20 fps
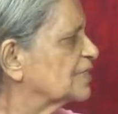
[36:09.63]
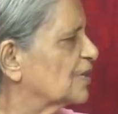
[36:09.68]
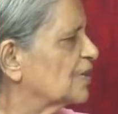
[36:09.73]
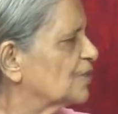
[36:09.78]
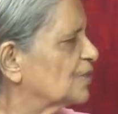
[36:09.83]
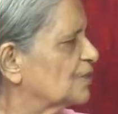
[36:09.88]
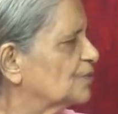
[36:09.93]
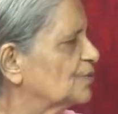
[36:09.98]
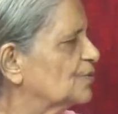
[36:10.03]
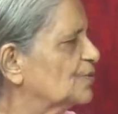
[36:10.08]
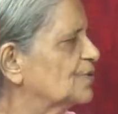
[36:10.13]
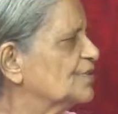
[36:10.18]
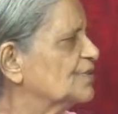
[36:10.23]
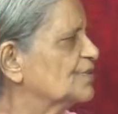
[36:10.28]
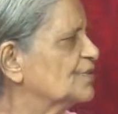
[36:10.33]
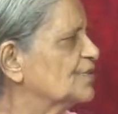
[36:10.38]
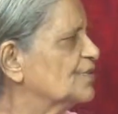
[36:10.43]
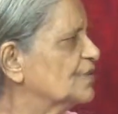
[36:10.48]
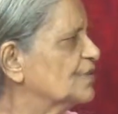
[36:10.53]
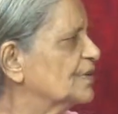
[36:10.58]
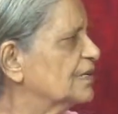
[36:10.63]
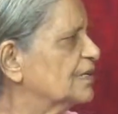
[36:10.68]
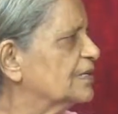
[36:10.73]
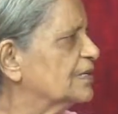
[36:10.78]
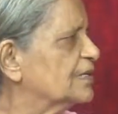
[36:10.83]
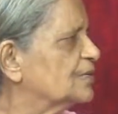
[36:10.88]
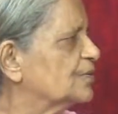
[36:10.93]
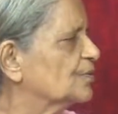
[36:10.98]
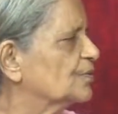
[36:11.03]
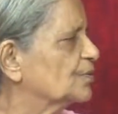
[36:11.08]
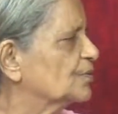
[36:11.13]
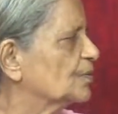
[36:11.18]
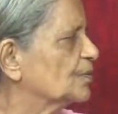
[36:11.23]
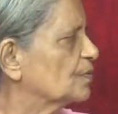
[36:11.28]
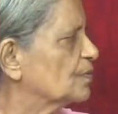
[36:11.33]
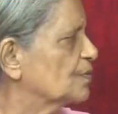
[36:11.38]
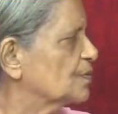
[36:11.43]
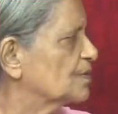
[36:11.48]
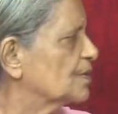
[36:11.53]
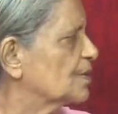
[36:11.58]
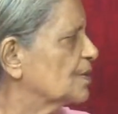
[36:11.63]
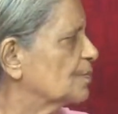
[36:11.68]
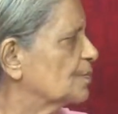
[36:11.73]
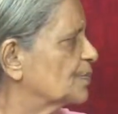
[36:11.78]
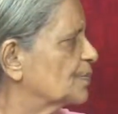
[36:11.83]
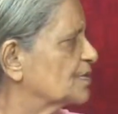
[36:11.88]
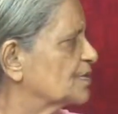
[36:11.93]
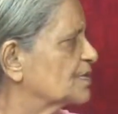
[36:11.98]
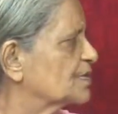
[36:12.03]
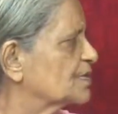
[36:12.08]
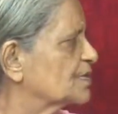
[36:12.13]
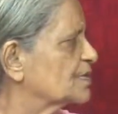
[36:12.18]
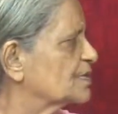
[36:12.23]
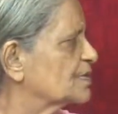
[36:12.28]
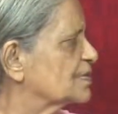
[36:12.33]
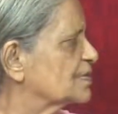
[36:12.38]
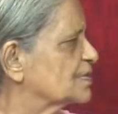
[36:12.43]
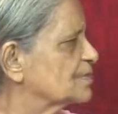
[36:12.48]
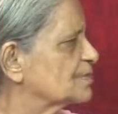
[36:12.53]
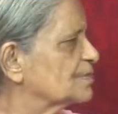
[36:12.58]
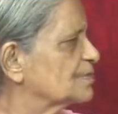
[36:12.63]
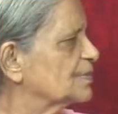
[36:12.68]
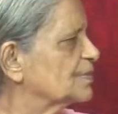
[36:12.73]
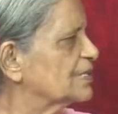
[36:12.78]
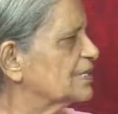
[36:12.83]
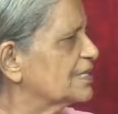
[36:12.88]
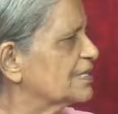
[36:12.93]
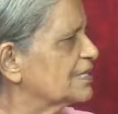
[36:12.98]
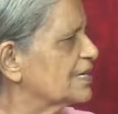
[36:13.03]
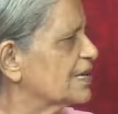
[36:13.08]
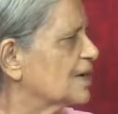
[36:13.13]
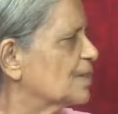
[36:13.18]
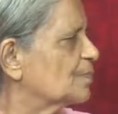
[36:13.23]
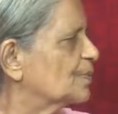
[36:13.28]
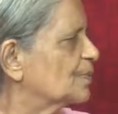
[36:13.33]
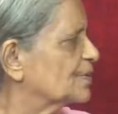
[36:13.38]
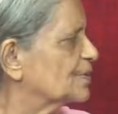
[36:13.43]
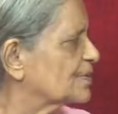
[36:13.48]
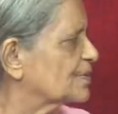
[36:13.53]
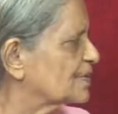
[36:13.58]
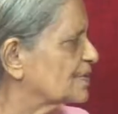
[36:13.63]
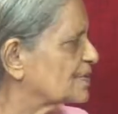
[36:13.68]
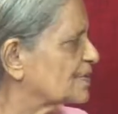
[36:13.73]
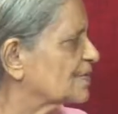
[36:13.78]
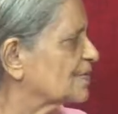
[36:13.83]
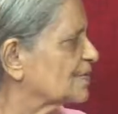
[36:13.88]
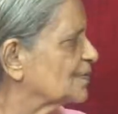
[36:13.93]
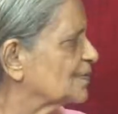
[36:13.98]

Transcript: Although it is difficult, not always happens, but it happens.